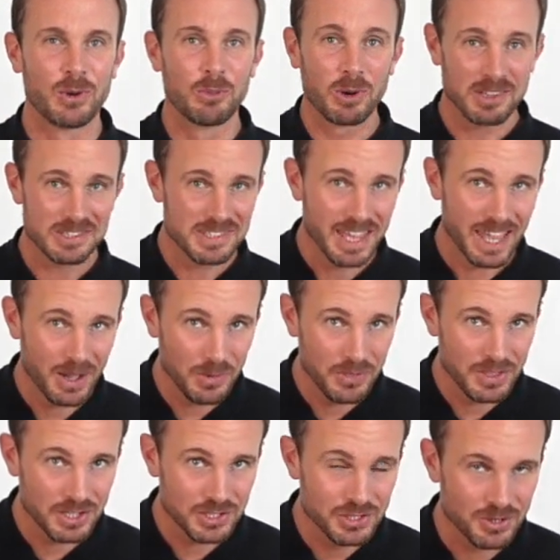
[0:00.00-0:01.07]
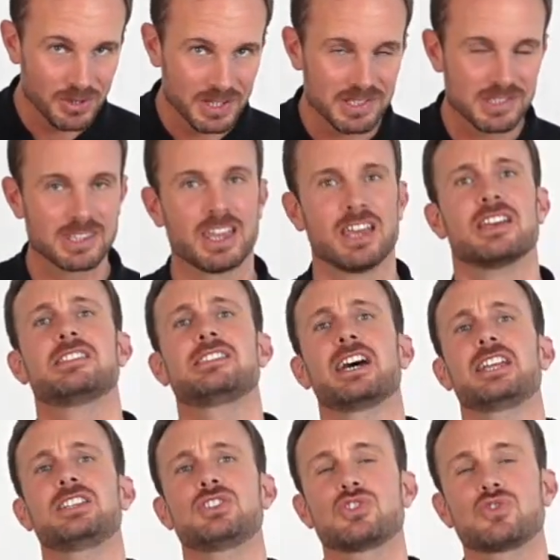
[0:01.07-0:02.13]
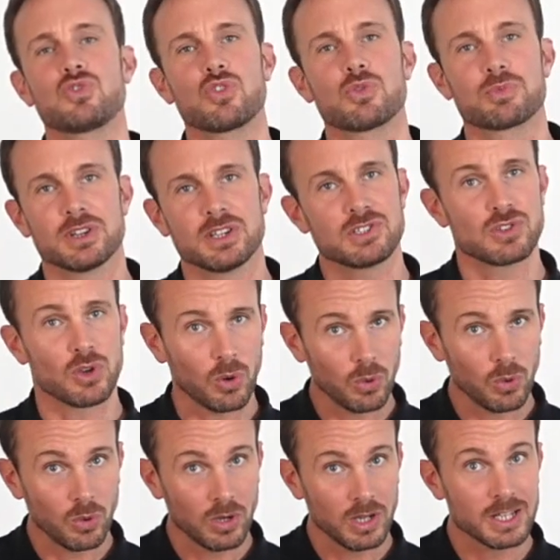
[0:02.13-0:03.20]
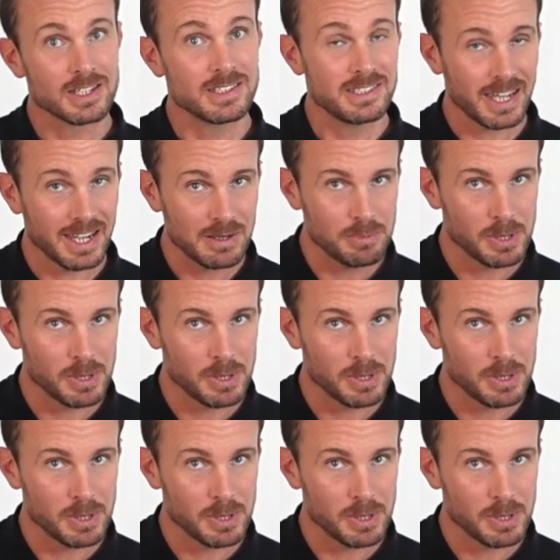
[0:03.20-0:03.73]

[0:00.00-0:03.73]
What's the healthier choice? ten strawberries or ten